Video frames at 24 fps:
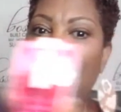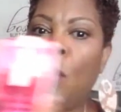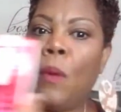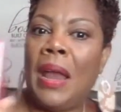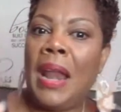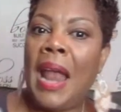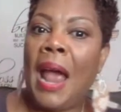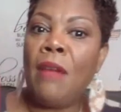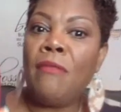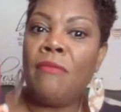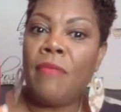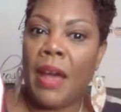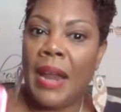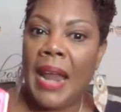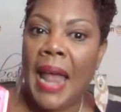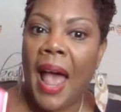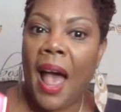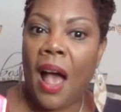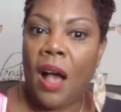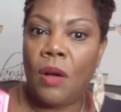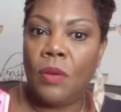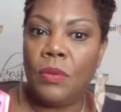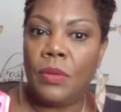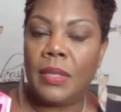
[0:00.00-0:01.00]
when I run
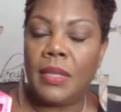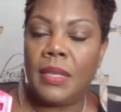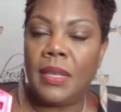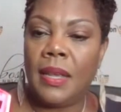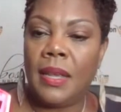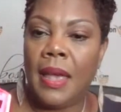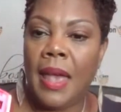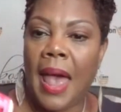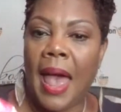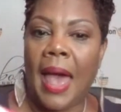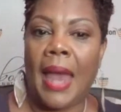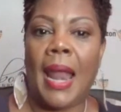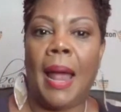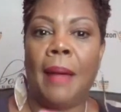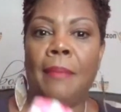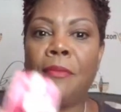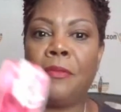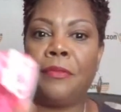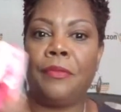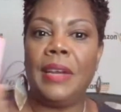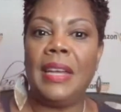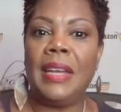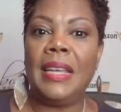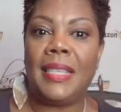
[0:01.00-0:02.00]
out and
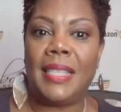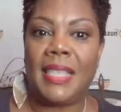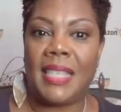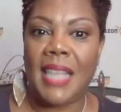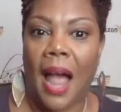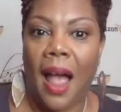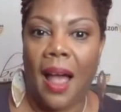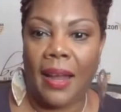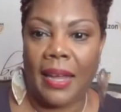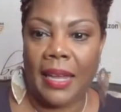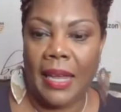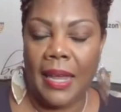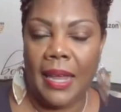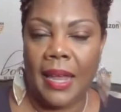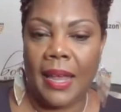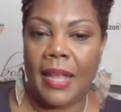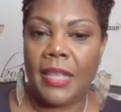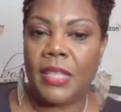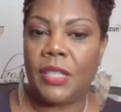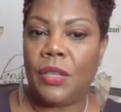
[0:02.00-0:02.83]
I'm restocking,